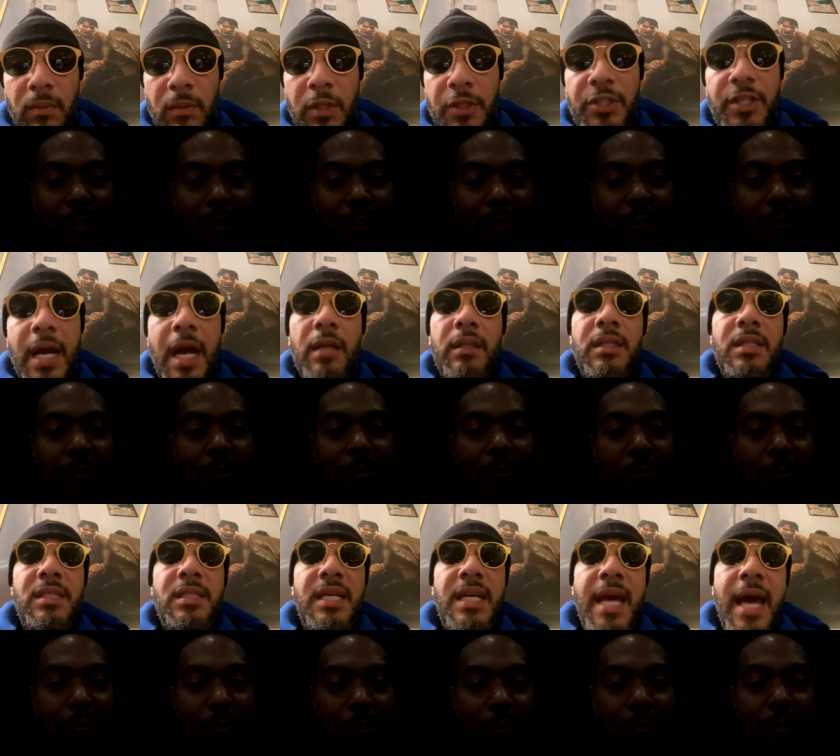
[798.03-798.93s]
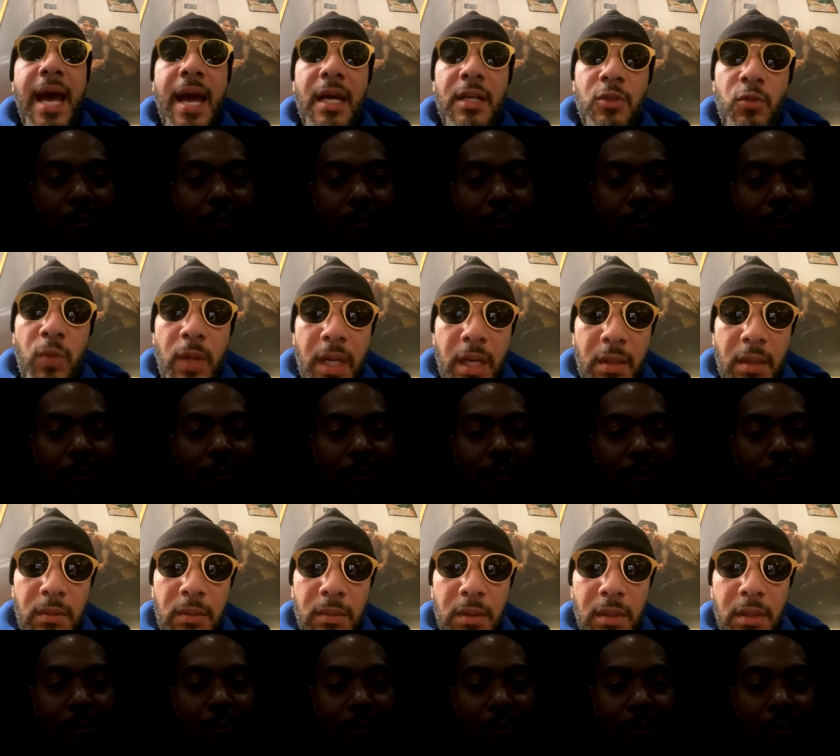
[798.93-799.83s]
Shout out to Ti as
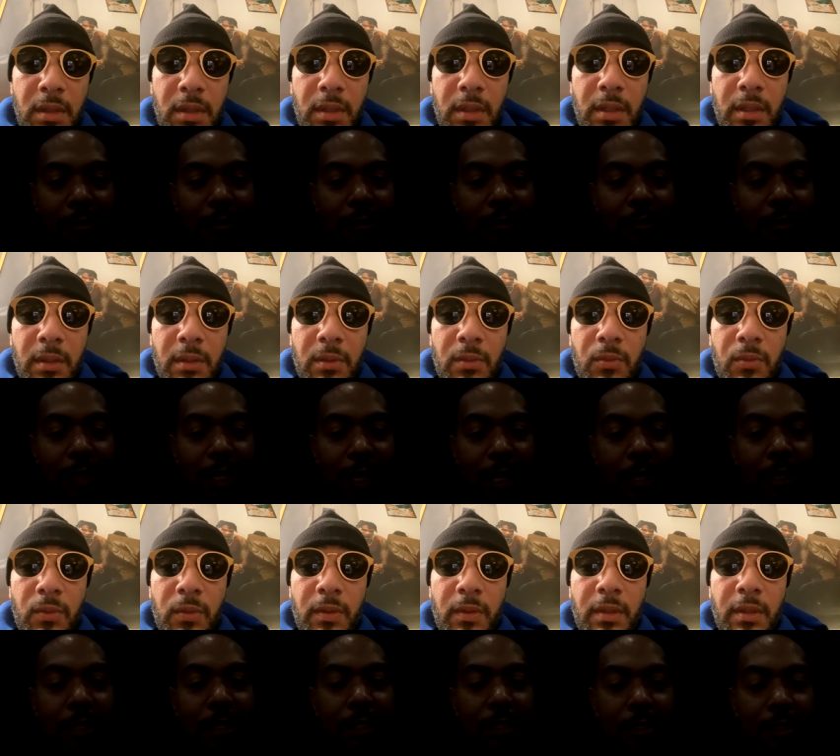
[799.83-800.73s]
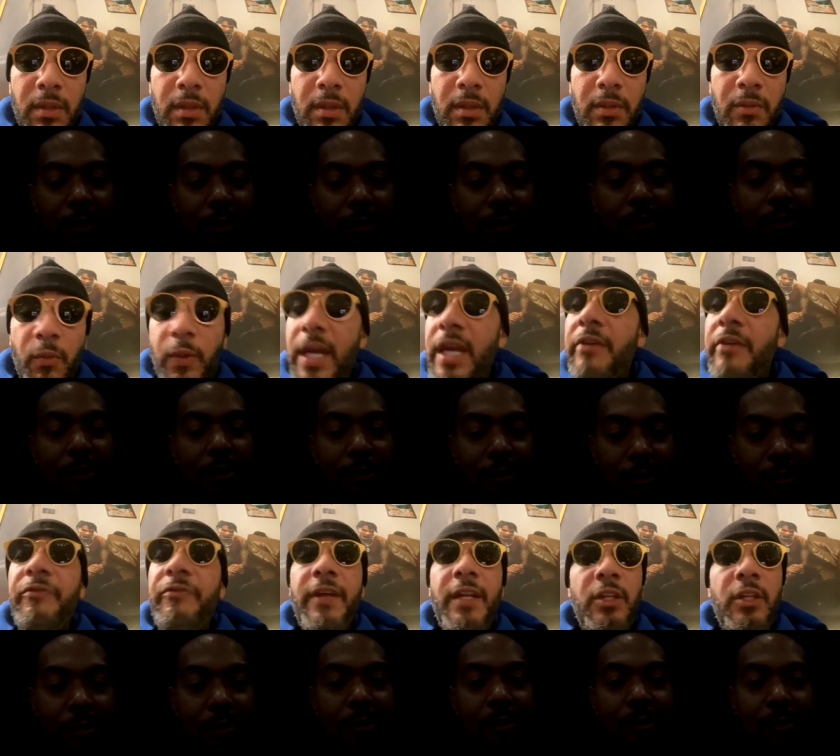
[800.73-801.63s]
well. Yes. We
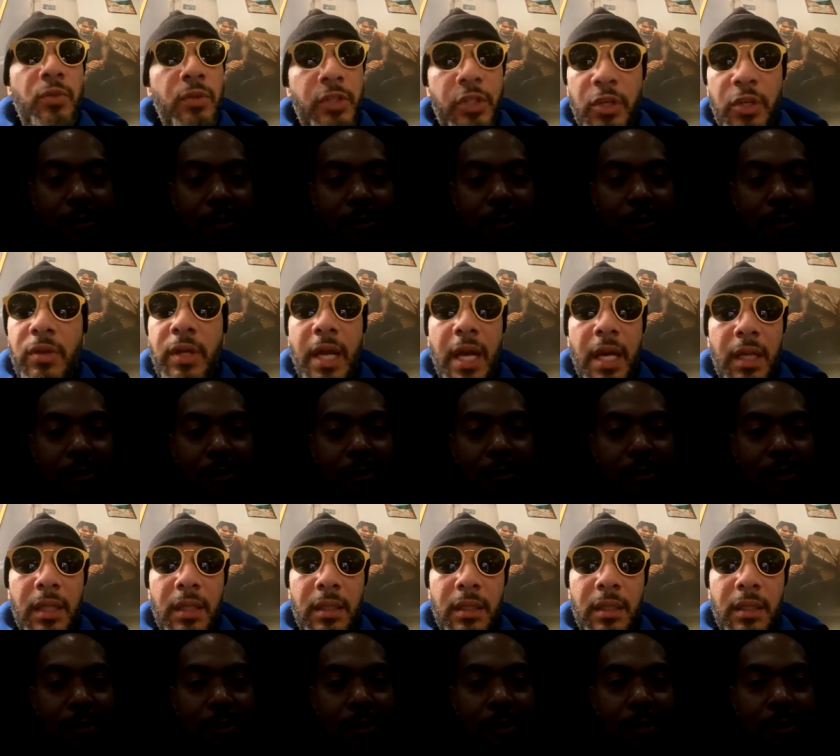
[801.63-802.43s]
ain't finished with you yet.